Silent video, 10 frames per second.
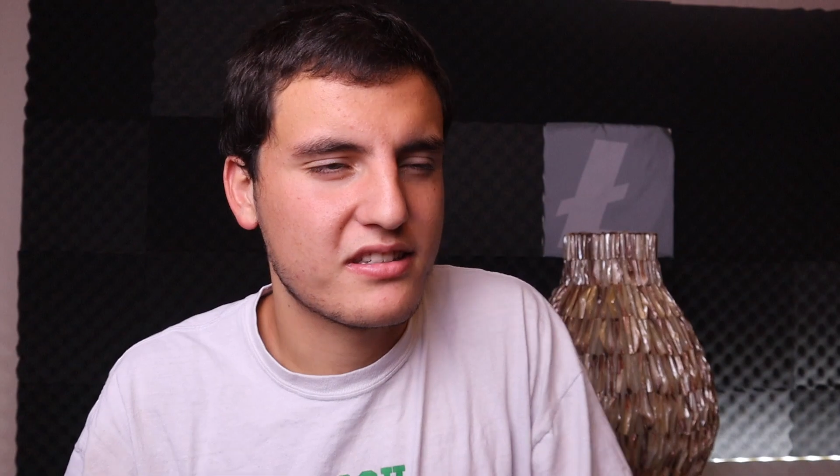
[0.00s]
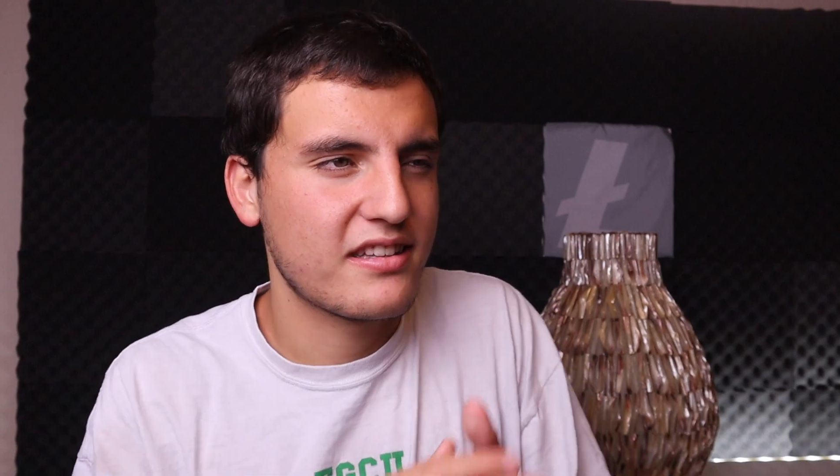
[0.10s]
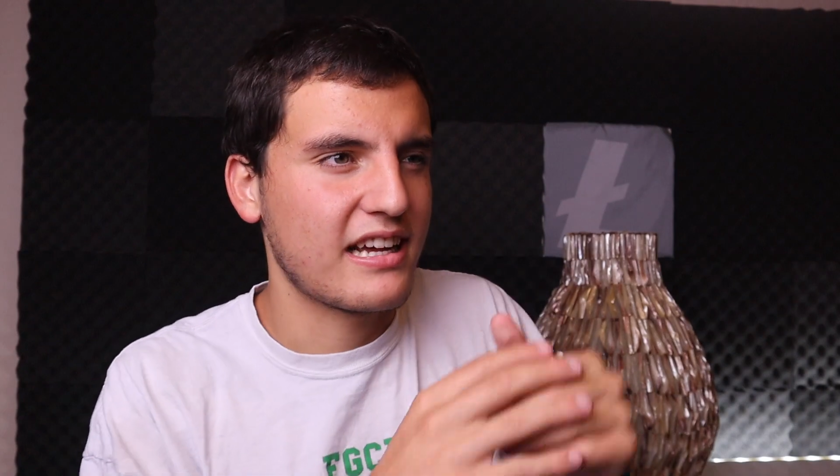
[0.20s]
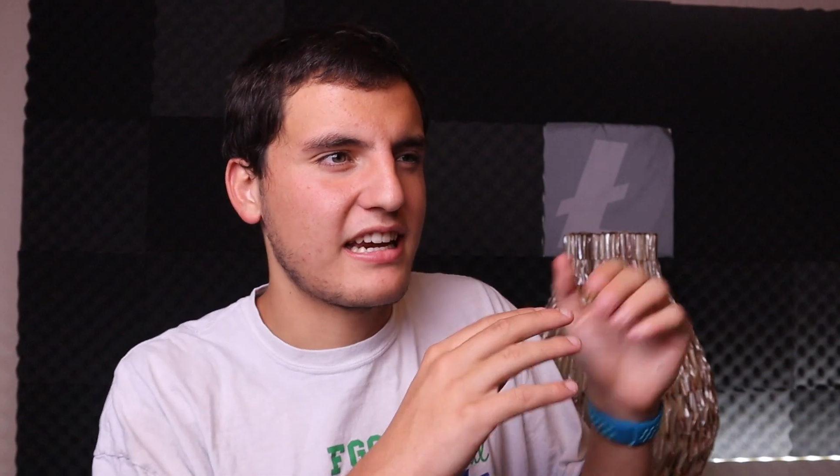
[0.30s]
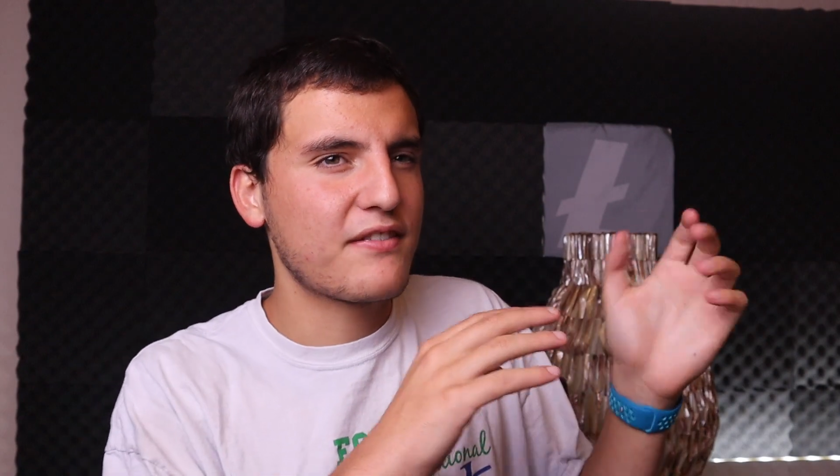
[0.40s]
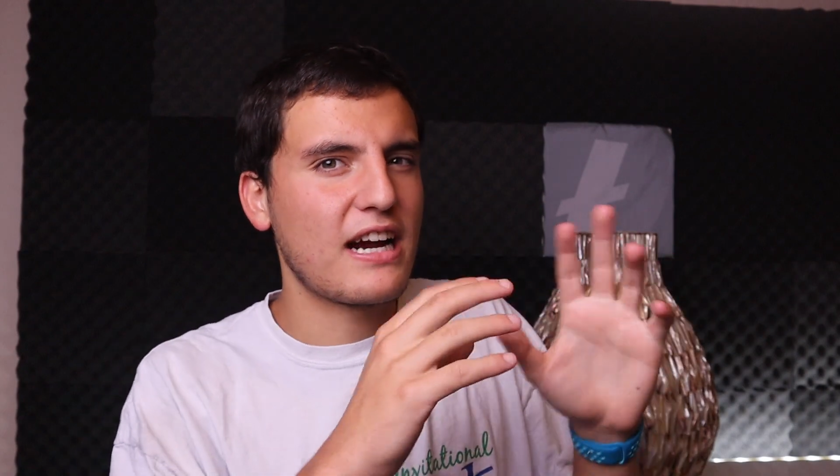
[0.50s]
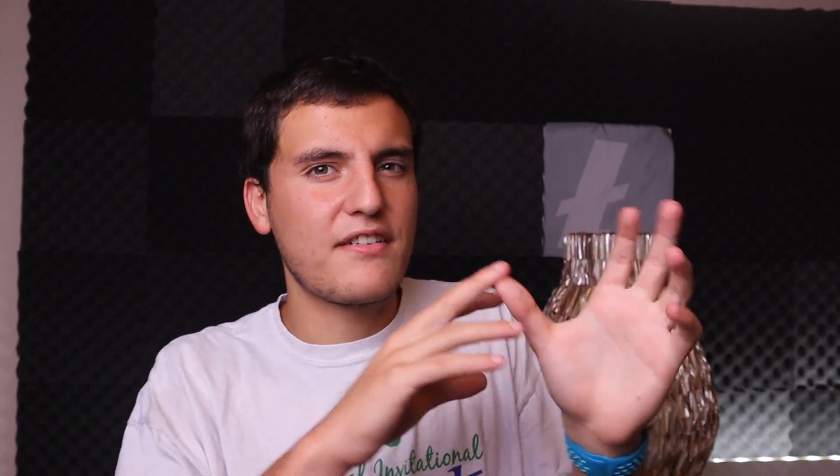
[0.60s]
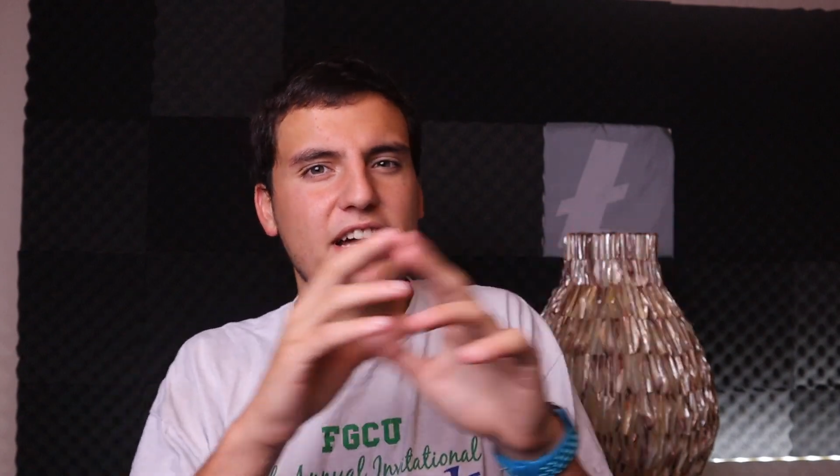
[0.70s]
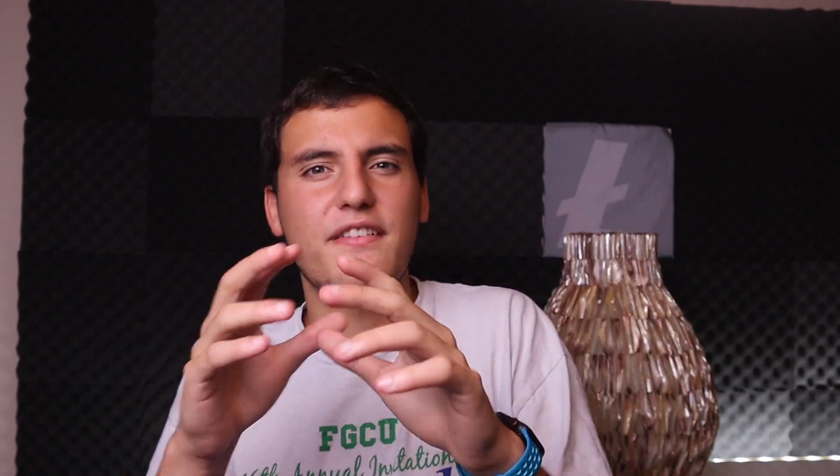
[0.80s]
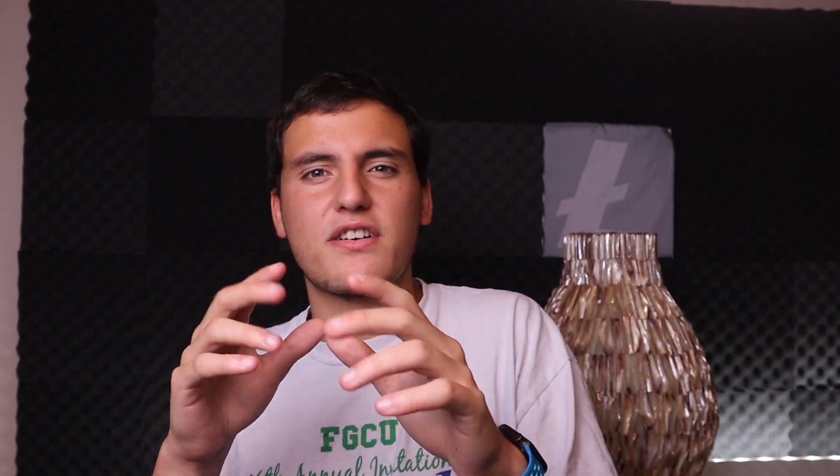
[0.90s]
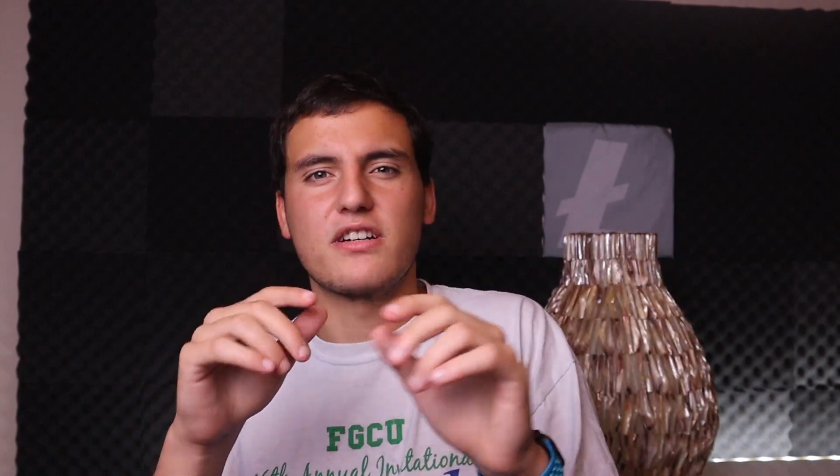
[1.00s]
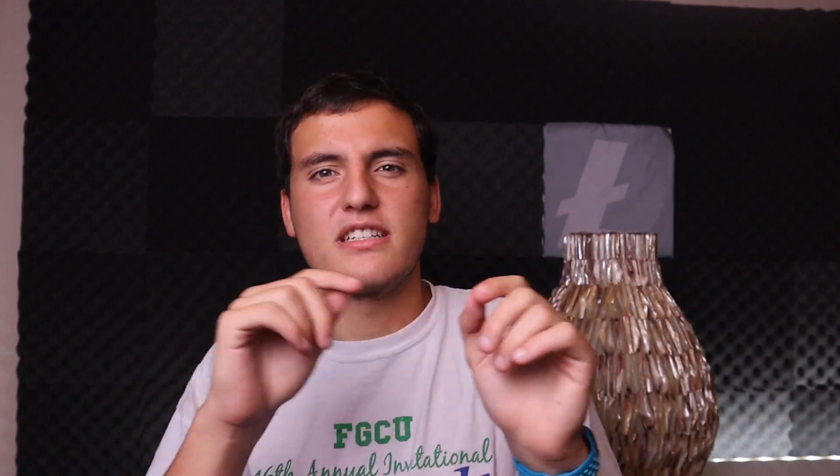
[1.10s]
It's like Never Have I Ever